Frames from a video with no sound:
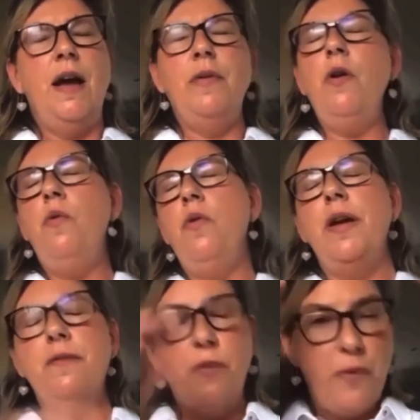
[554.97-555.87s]
Not
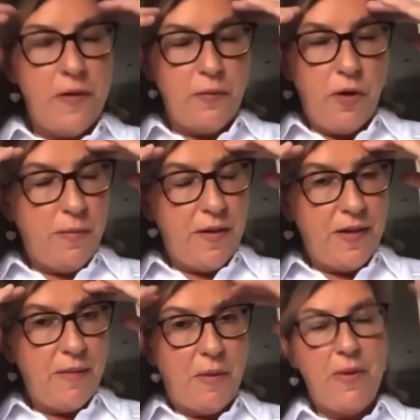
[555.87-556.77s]
Walking for Wounded, what am I
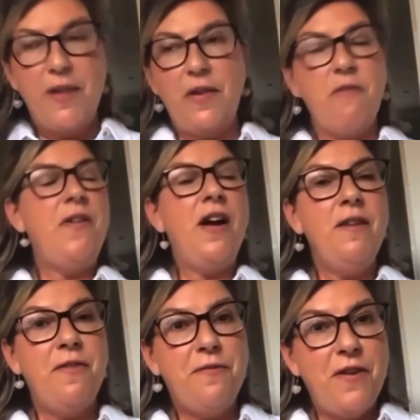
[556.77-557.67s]
saying? My brain's going,
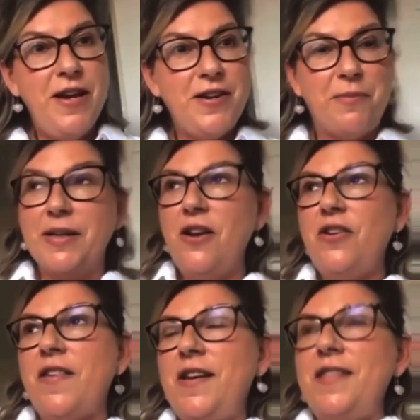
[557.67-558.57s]
Flying for Freedom.
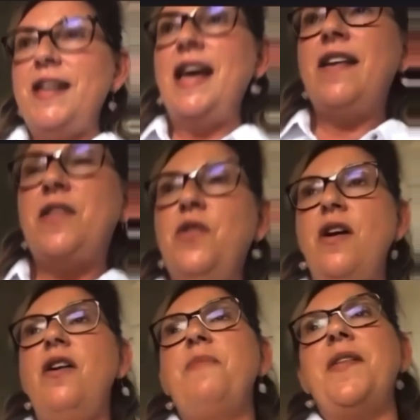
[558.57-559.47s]
God, it's either legs or
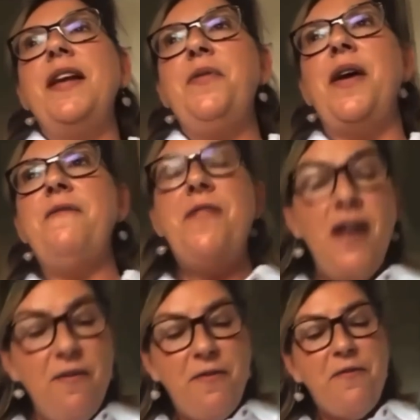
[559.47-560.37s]
arms. Anyway,
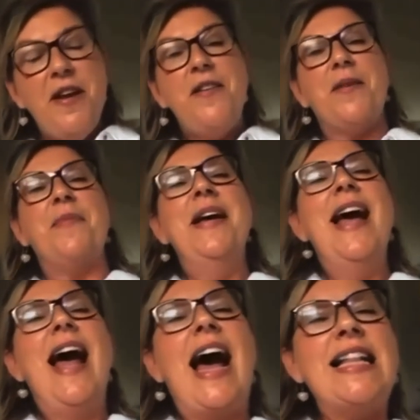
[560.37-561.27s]
Flying for Freedom.
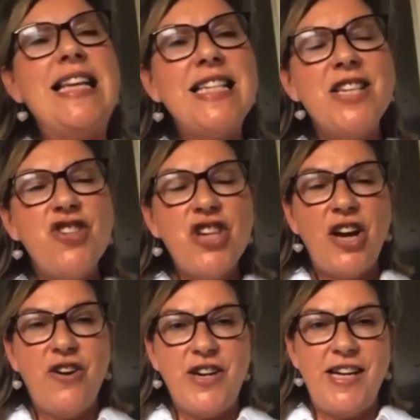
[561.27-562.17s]
And that's a
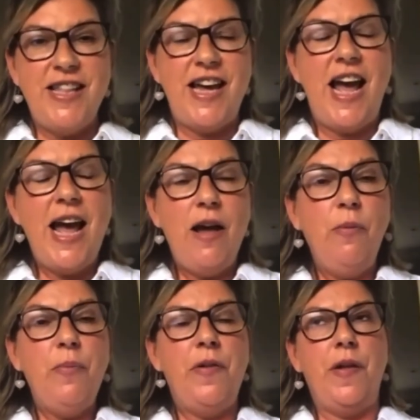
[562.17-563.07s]
charity that
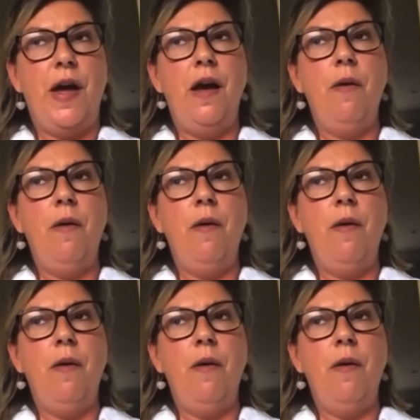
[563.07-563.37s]
helps